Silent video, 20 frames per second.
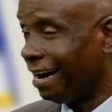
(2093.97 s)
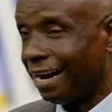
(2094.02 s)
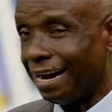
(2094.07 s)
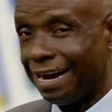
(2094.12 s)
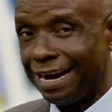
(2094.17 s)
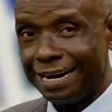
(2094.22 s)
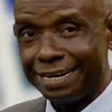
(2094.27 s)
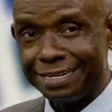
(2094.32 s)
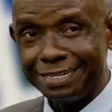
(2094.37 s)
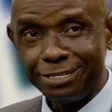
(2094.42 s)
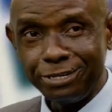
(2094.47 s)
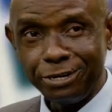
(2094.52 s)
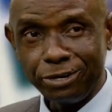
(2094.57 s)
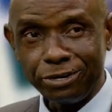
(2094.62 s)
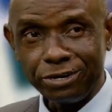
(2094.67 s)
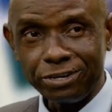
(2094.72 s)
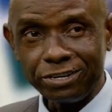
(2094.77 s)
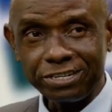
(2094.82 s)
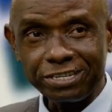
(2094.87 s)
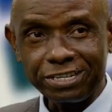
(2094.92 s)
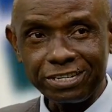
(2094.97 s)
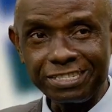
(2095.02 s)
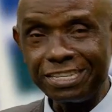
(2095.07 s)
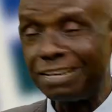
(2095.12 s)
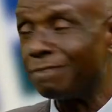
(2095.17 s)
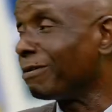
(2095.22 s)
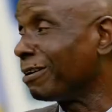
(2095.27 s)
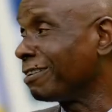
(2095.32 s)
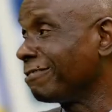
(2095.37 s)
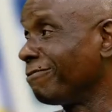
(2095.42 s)
And your
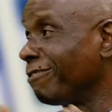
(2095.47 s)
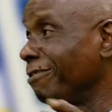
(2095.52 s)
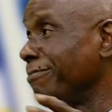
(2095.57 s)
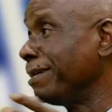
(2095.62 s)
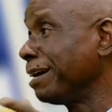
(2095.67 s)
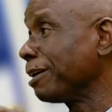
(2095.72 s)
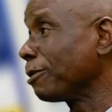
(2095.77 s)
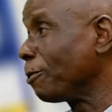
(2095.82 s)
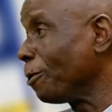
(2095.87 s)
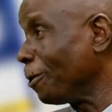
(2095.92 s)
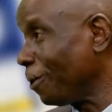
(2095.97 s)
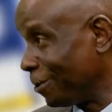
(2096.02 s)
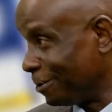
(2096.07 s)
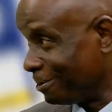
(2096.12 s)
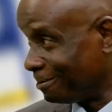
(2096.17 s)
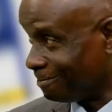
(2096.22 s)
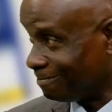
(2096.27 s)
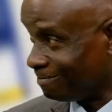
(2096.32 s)
sustainable development goal,